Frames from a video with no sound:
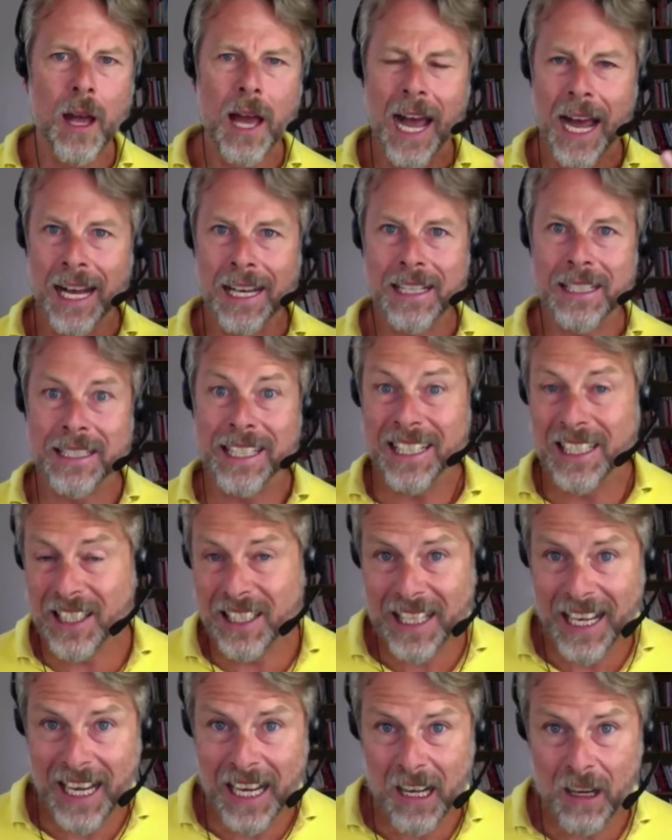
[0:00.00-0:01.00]
and
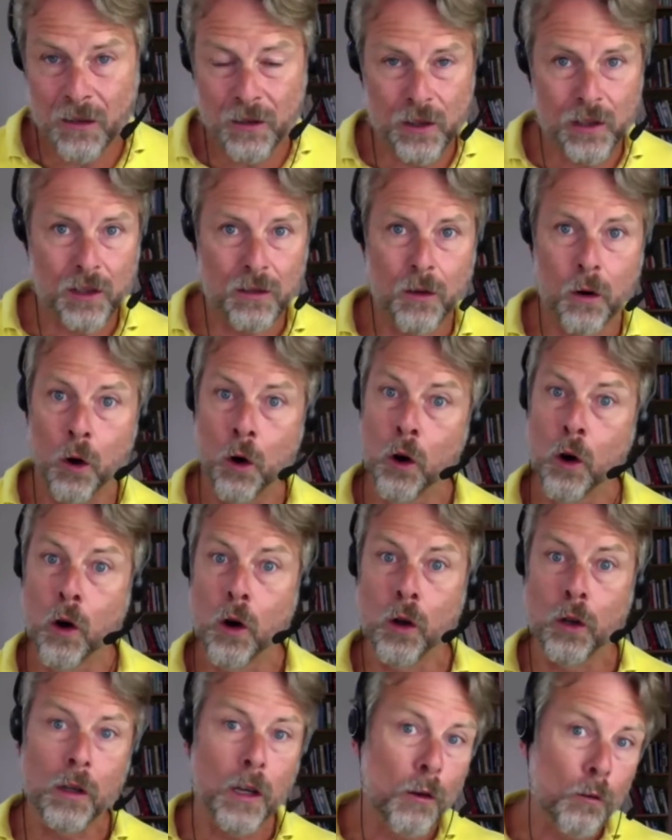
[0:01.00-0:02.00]
discounts
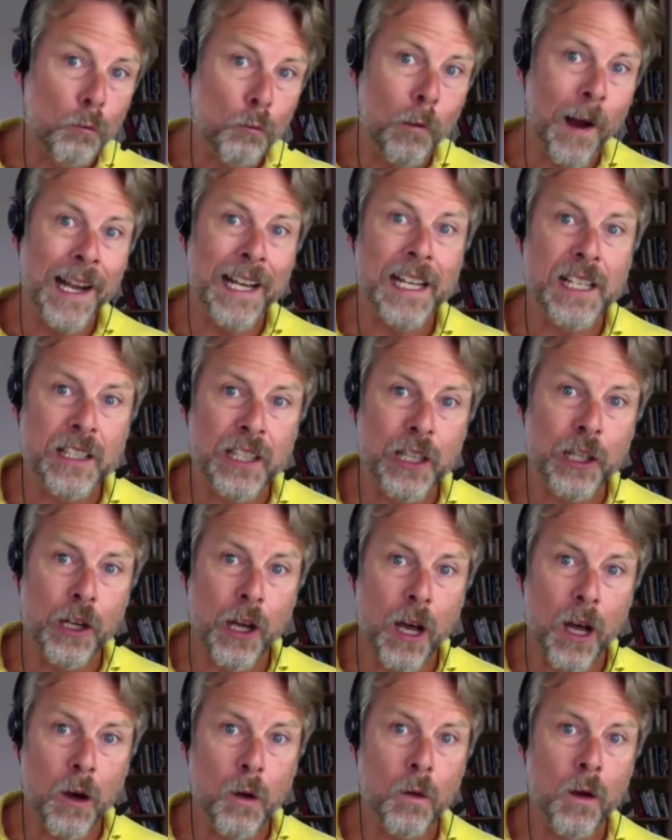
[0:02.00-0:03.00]
all ready to
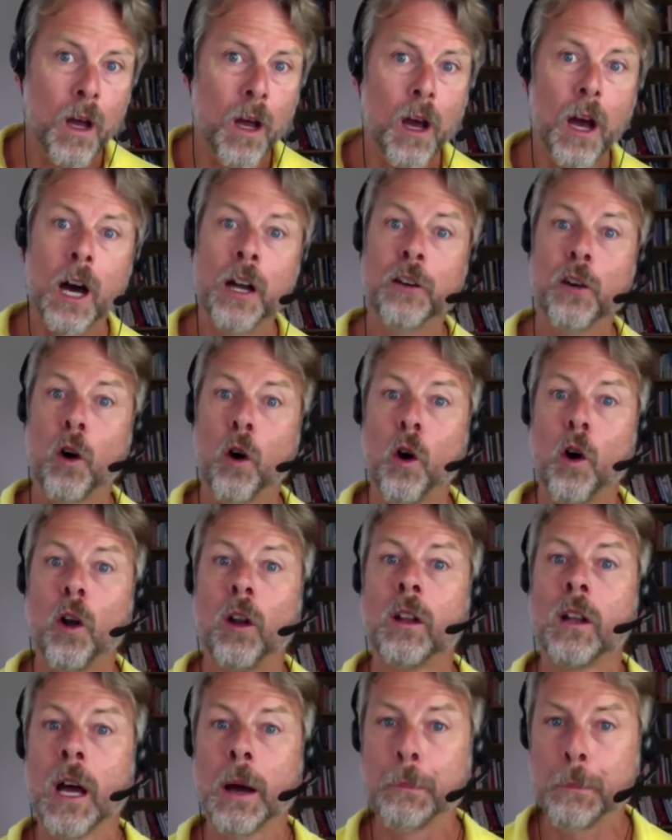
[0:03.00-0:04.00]
go and
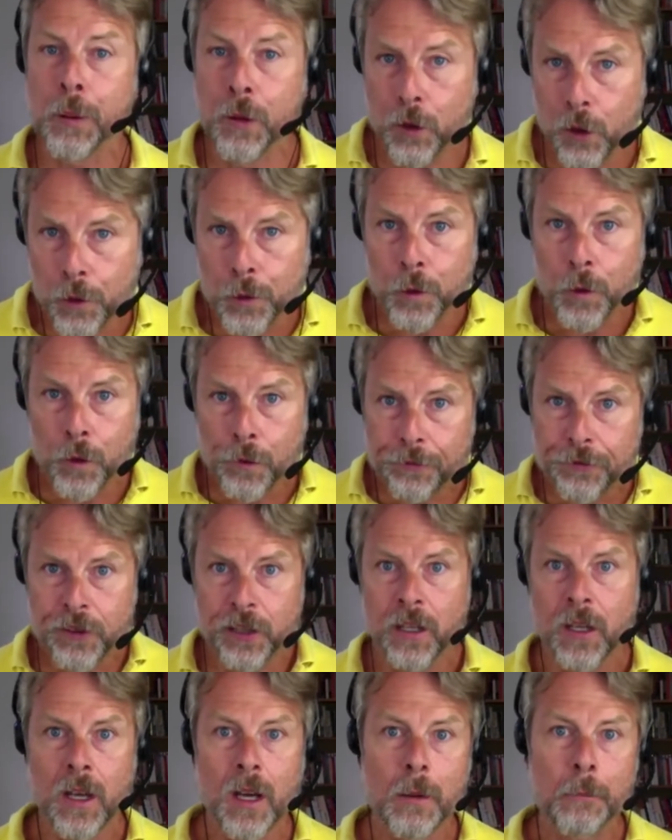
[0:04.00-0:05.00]
all approved